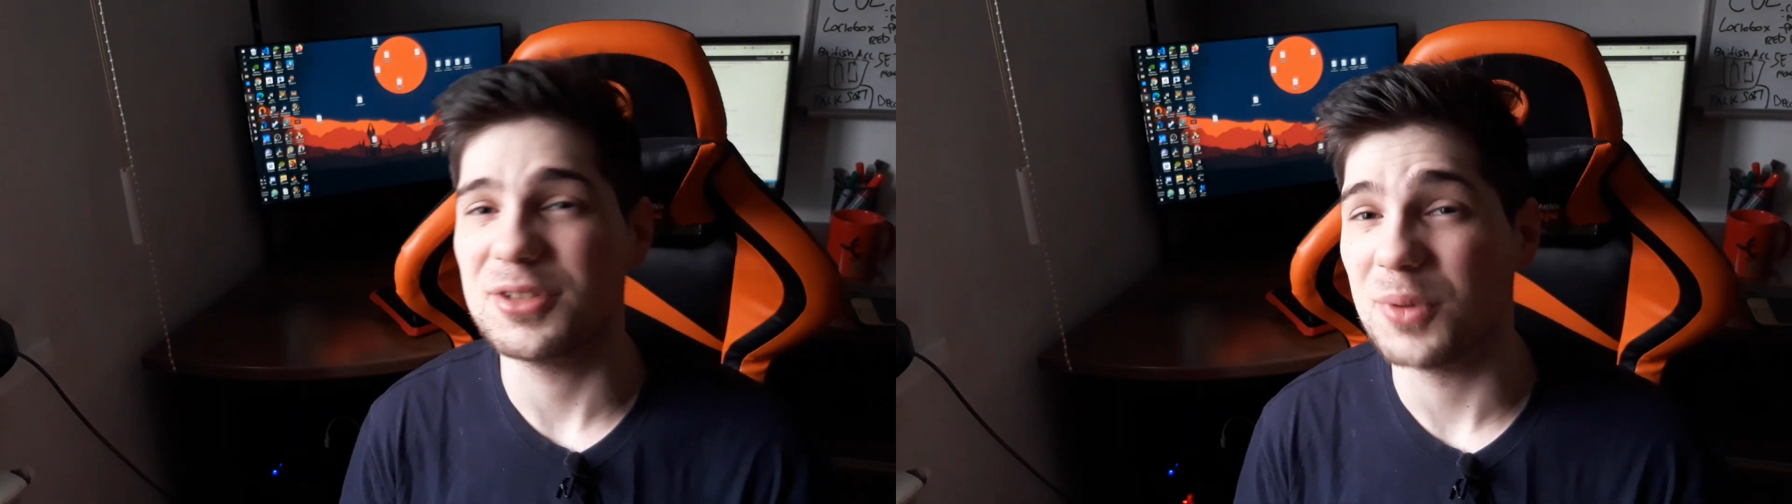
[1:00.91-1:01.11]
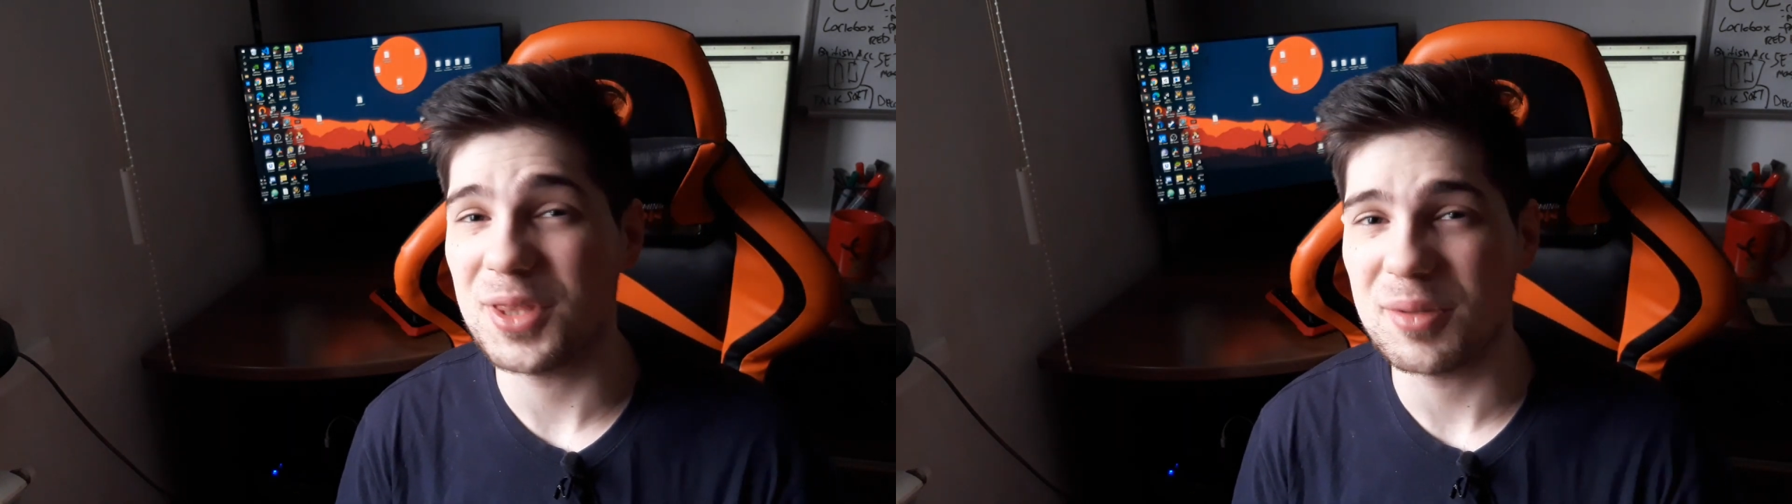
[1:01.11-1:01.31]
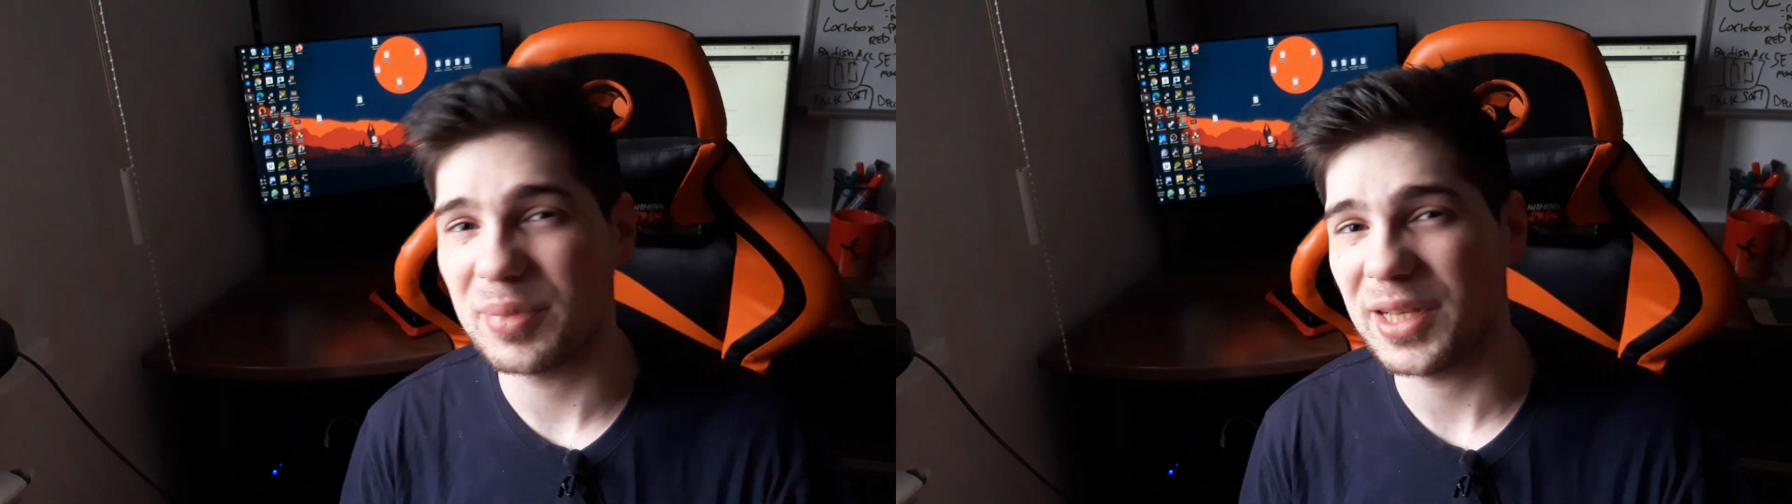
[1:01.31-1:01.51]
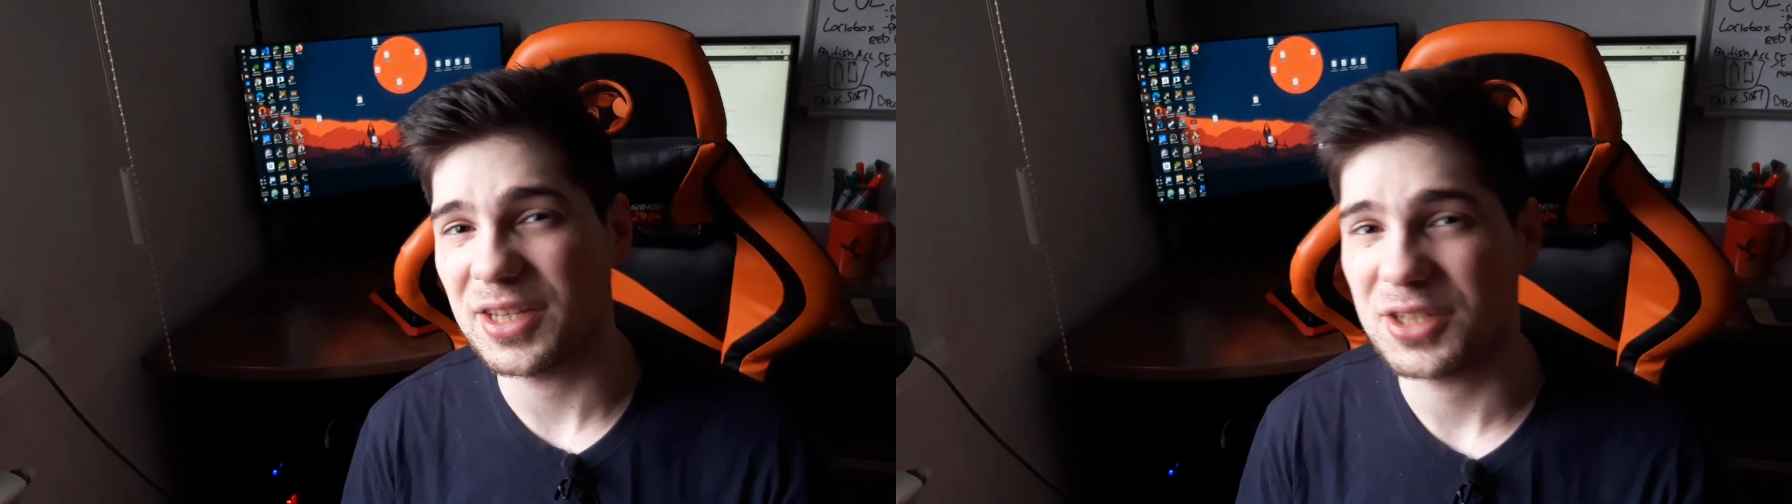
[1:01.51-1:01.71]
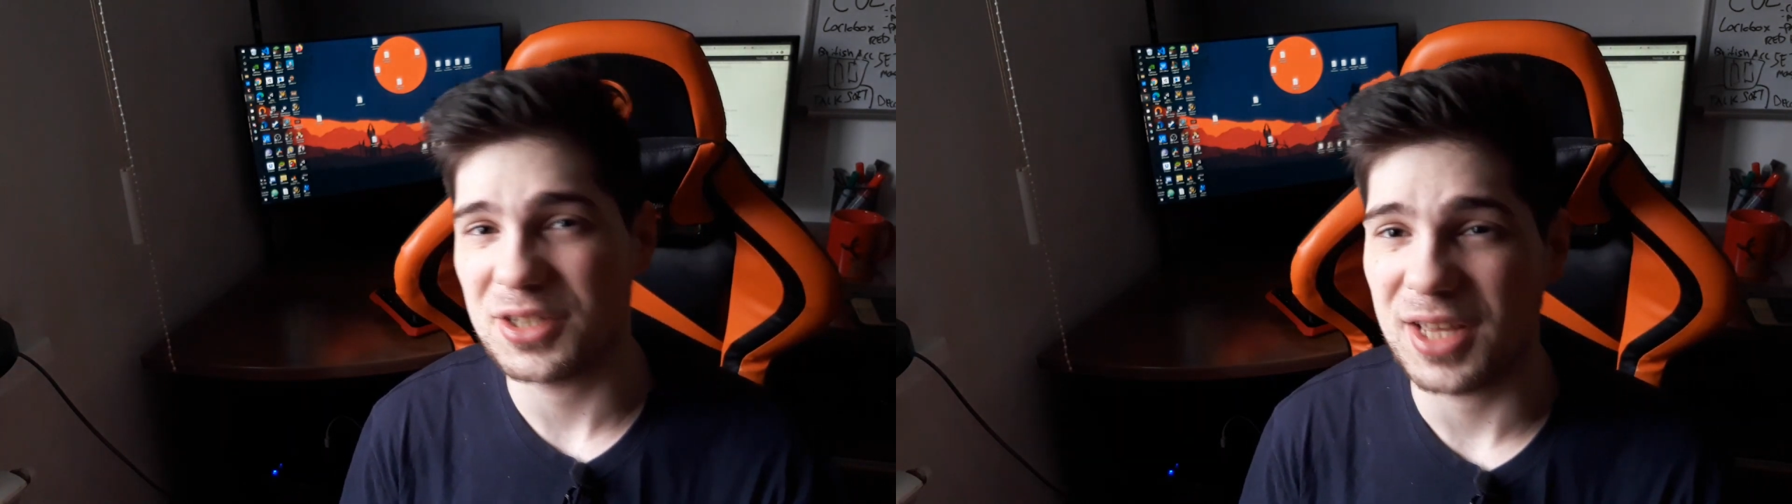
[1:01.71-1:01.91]
to what the player
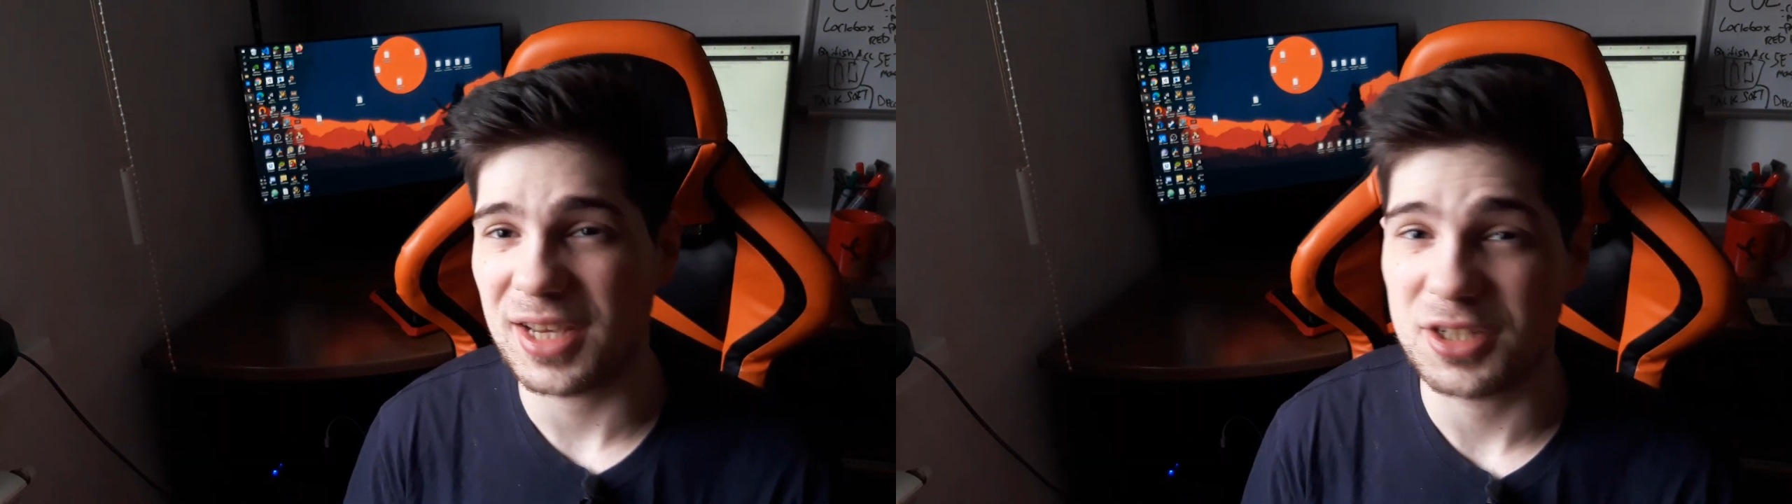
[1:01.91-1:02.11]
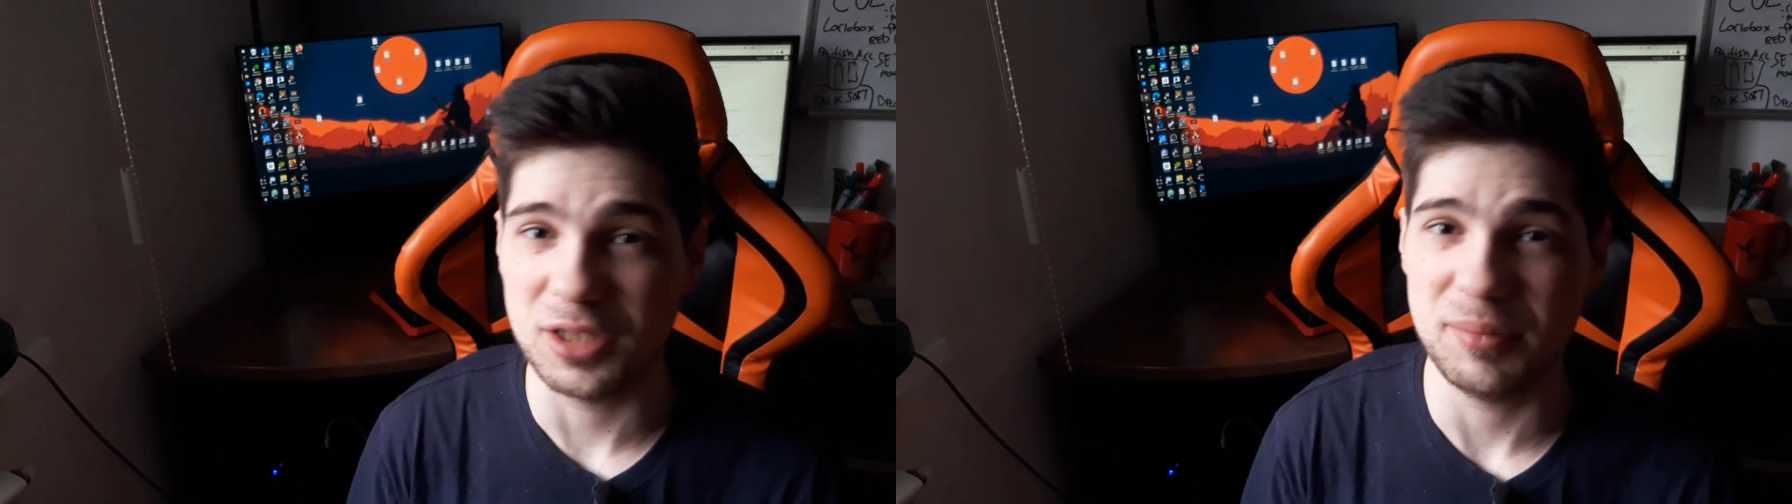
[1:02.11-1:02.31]
should actually